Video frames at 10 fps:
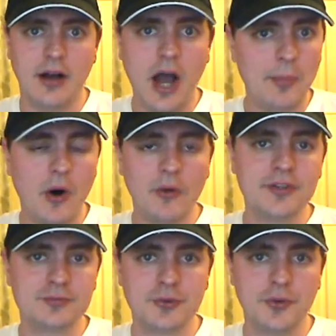
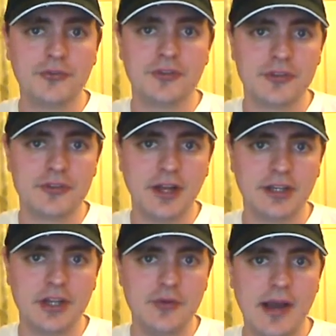upholding rules
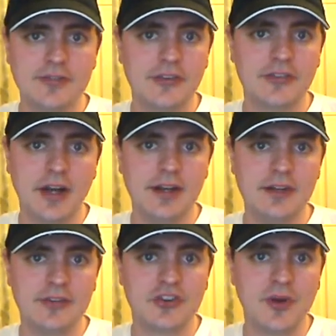that you have
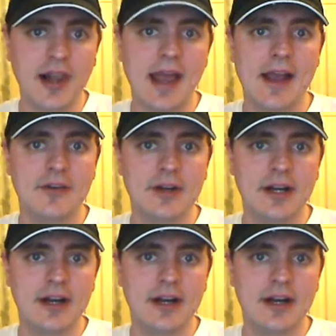decided to allow